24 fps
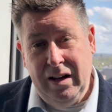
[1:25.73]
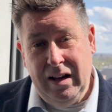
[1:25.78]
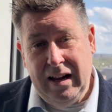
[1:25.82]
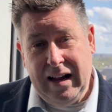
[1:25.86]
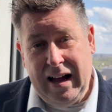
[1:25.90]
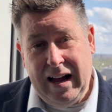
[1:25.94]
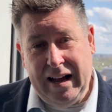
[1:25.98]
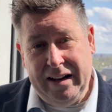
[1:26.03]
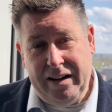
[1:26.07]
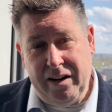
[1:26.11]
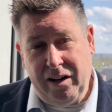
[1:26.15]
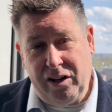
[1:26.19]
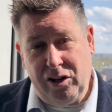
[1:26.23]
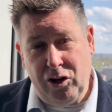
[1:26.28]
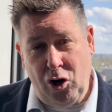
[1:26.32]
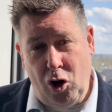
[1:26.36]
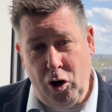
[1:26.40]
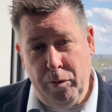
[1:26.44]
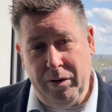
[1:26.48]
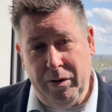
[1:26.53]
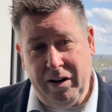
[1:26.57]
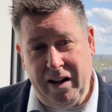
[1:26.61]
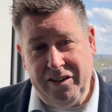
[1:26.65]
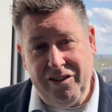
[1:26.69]
had a
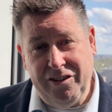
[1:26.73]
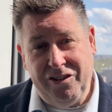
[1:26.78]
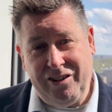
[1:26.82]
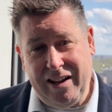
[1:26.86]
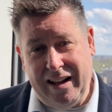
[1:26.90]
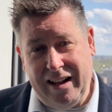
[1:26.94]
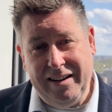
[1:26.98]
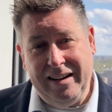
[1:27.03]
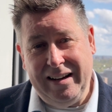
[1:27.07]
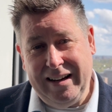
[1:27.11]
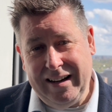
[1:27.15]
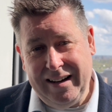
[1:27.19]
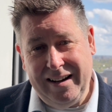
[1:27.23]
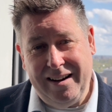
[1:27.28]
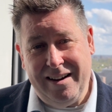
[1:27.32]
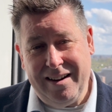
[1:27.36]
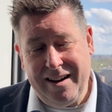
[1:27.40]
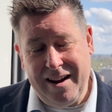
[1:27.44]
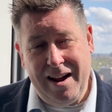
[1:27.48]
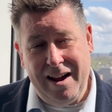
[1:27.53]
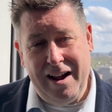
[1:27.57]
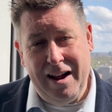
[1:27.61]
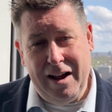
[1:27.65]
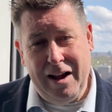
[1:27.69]
global understanding
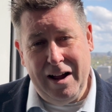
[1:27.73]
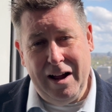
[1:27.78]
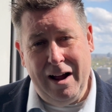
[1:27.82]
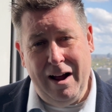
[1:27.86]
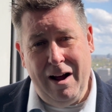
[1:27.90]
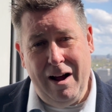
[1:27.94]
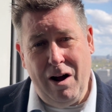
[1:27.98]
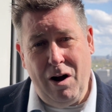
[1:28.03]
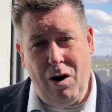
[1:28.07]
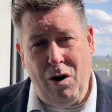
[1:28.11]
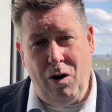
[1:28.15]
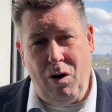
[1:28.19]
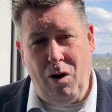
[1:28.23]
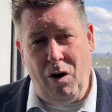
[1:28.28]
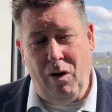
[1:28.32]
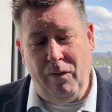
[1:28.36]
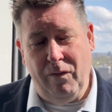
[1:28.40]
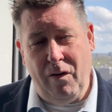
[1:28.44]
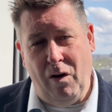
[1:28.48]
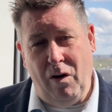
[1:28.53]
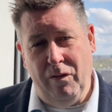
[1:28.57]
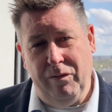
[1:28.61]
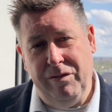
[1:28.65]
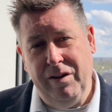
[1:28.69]

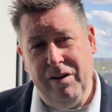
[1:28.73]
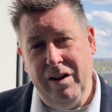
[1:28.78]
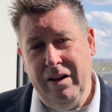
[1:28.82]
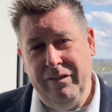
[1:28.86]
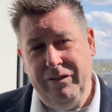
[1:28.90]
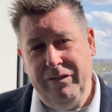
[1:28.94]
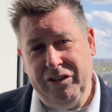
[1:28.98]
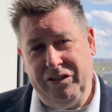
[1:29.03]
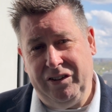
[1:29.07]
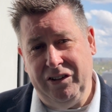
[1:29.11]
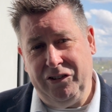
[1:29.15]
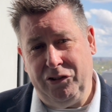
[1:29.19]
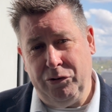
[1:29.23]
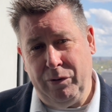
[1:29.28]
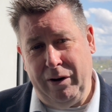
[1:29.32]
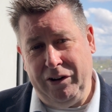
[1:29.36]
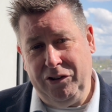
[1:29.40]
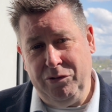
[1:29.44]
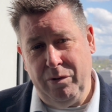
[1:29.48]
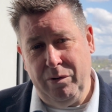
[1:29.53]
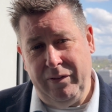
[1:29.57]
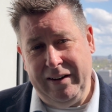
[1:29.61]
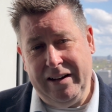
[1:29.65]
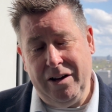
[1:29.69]
of the
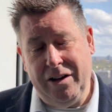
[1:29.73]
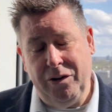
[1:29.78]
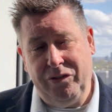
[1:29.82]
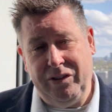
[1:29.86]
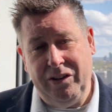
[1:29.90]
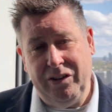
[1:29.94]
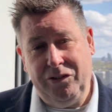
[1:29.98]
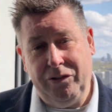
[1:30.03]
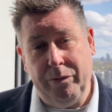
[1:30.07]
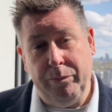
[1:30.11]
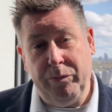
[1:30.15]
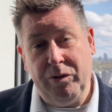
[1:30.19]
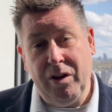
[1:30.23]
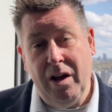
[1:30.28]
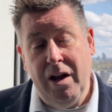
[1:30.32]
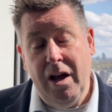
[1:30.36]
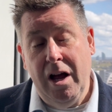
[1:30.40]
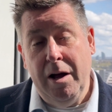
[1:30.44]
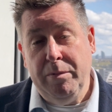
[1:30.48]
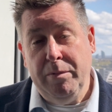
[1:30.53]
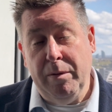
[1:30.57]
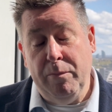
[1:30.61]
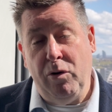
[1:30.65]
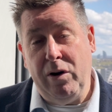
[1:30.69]
situation with ecosystems.
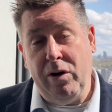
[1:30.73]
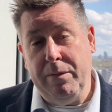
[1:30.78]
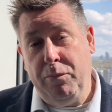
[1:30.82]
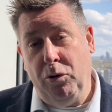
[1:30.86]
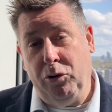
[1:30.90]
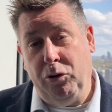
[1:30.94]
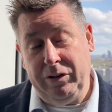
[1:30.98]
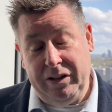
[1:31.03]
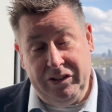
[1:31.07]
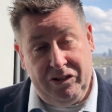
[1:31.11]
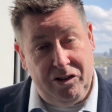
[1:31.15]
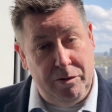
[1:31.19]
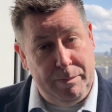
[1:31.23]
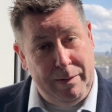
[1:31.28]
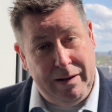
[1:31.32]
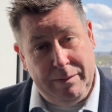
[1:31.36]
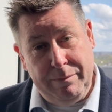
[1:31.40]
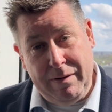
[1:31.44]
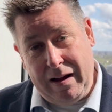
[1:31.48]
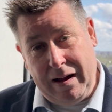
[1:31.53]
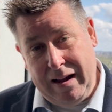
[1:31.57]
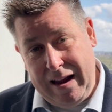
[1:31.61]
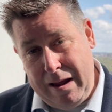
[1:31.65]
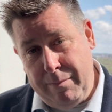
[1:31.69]
But more importantly, she'd
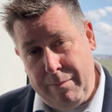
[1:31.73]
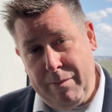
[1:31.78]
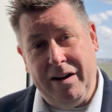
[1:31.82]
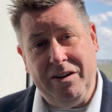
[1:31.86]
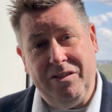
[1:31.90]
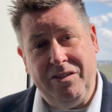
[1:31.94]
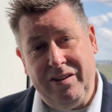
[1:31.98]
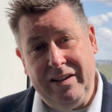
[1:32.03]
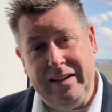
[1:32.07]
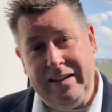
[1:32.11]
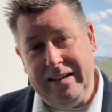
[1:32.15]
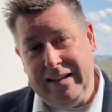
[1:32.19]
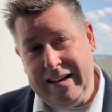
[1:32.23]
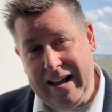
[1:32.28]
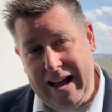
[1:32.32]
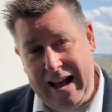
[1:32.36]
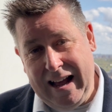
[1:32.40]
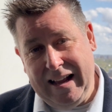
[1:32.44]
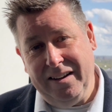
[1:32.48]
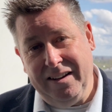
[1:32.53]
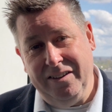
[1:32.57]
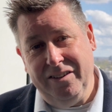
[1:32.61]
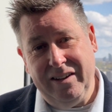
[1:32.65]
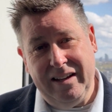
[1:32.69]
been at MIT
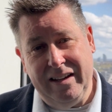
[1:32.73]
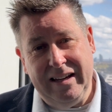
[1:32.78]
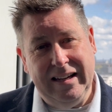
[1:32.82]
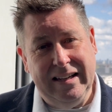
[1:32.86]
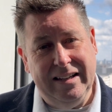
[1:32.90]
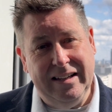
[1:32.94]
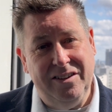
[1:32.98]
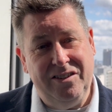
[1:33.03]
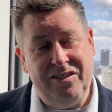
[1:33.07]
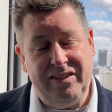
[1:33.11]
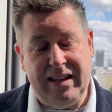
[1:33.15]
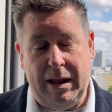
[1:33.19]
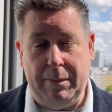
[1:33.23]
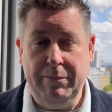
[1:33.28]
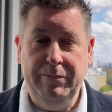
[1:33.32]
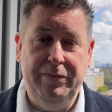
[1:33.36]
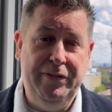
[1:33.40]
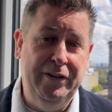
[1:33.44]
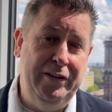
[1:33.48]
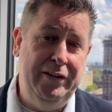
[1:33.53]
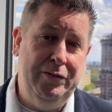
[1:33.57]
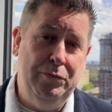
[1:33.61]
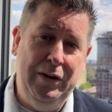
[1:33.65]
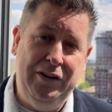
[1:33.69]
and in
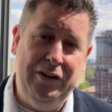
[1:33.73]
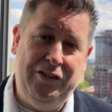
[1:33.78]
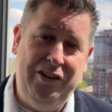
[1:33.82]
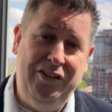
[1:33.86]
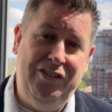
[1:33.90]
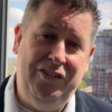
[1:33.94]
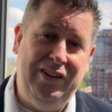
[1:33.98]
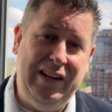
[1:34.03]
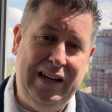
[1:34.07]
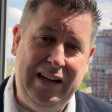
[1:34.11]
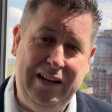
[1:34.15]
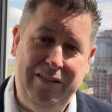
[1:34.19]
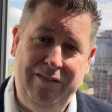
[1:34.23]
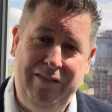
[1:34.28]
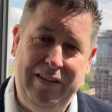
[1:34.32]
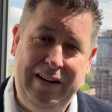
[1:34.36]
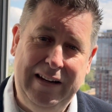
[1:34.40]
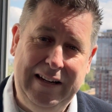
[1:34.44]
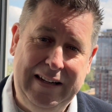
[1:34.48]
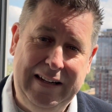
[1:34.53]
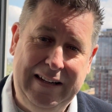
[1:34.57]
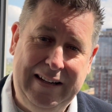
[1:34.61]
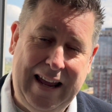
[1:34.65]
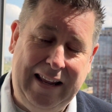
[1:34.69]
Stanford, where she'd seen
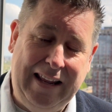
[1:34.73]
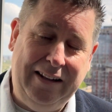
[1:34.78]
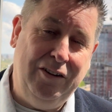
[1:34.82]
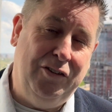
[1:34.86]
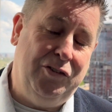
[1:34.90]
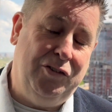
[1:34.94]
the Kendall